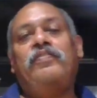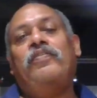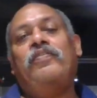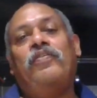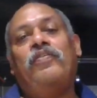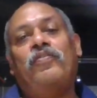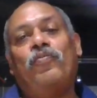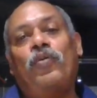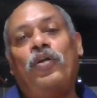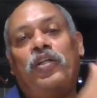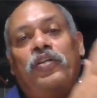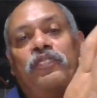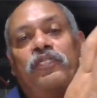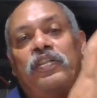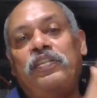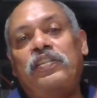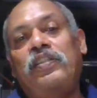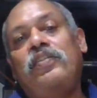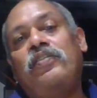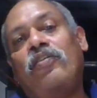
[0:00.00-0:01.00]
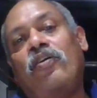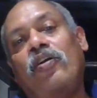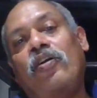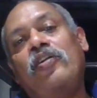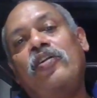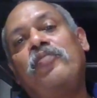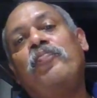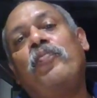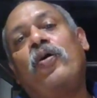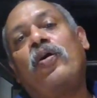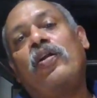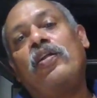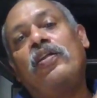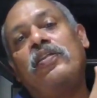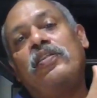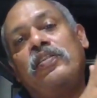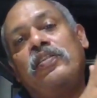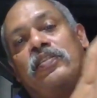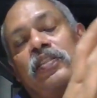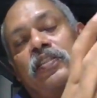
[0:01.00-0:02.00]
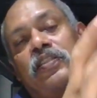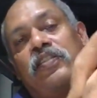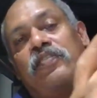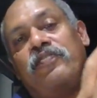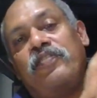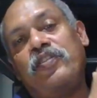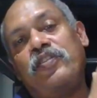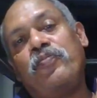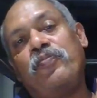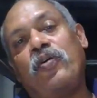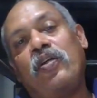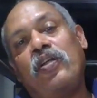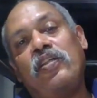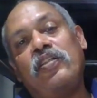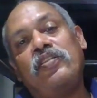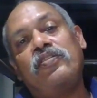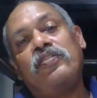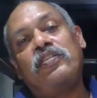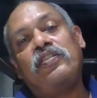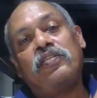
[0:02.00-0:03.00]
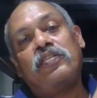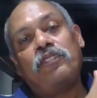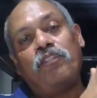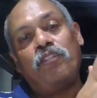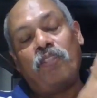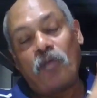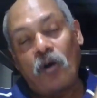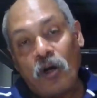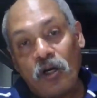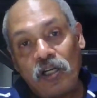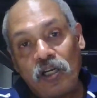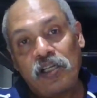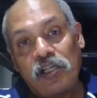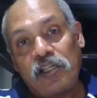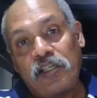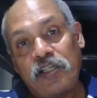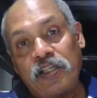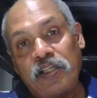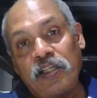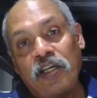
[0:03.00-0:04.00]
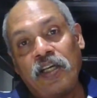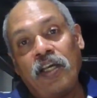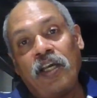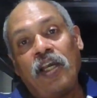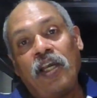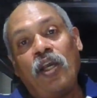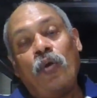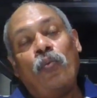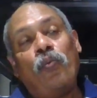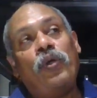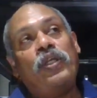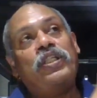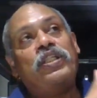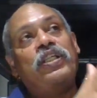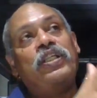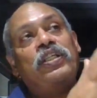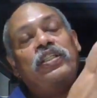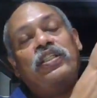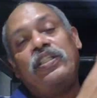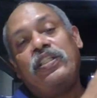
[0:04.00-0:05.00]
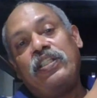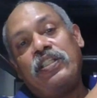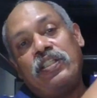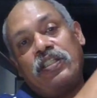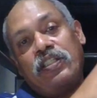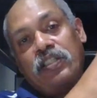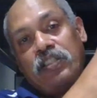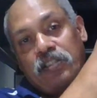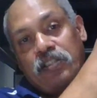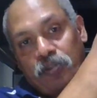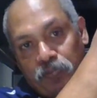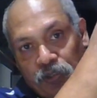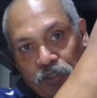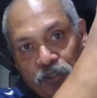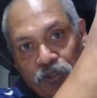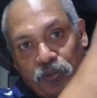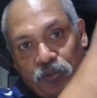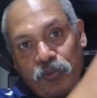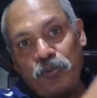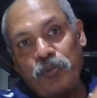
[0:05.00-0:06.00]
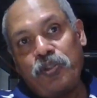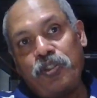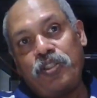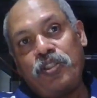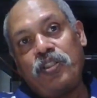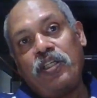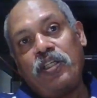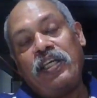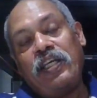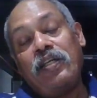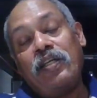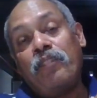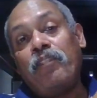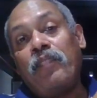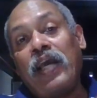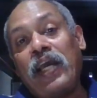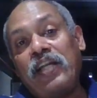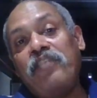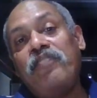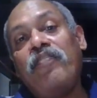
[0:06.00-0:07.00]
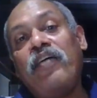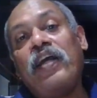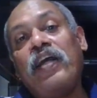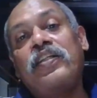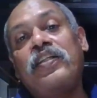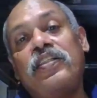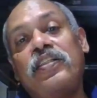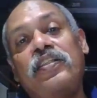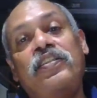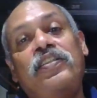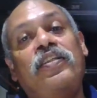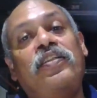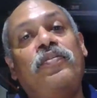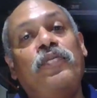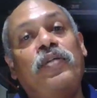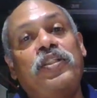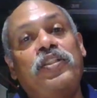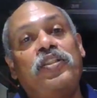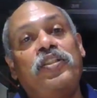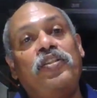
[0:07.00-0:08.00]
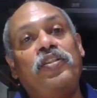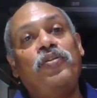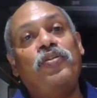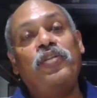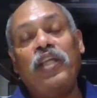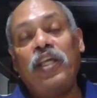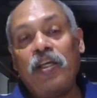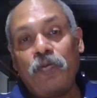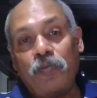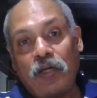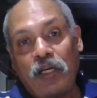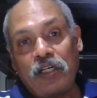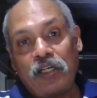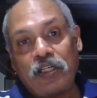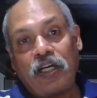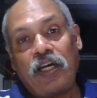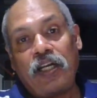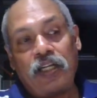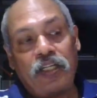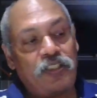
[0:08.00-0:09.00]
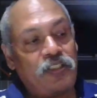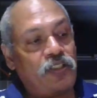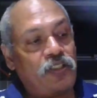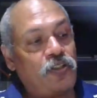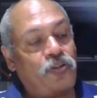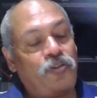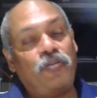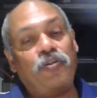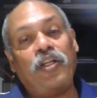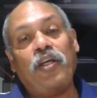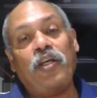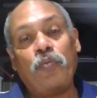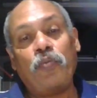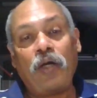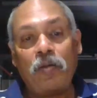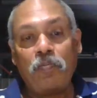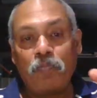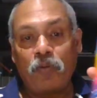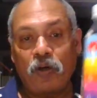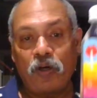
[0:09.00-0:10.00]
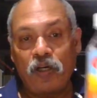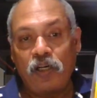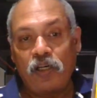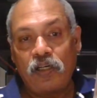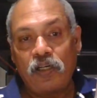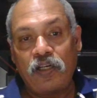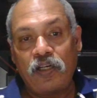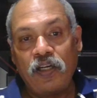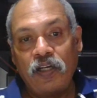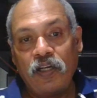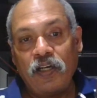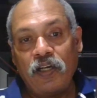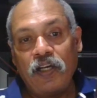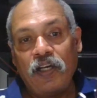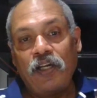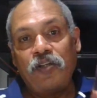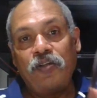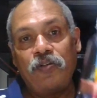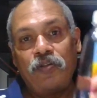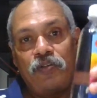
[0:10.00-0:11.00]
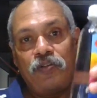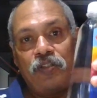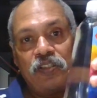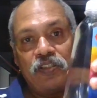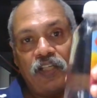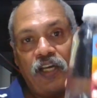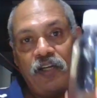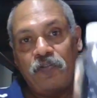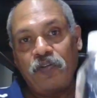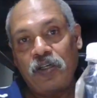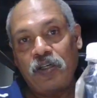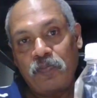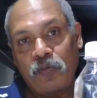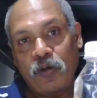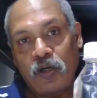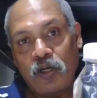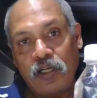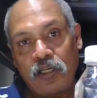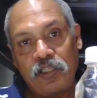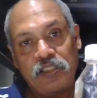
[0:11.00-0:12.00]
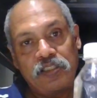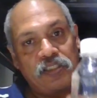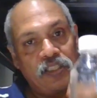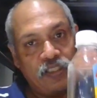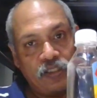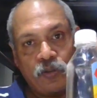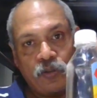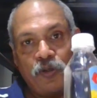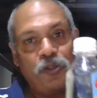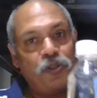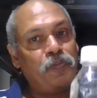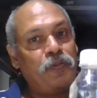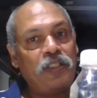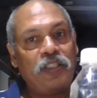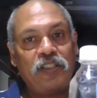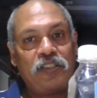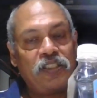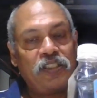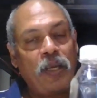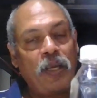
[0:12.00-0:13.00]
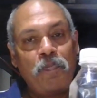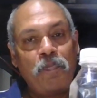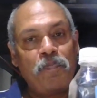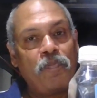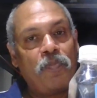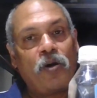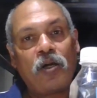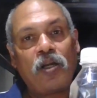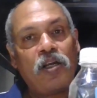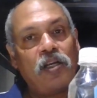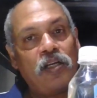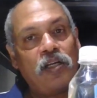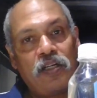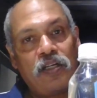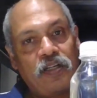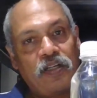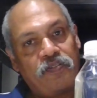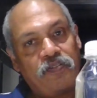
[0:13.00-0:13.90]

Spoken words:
or whatever the solid modelers and surface modelers modeled, which is to be used in a manufactured situation, you take one car engine or you take one bottle, you design one bottle, it's going to be the same bottle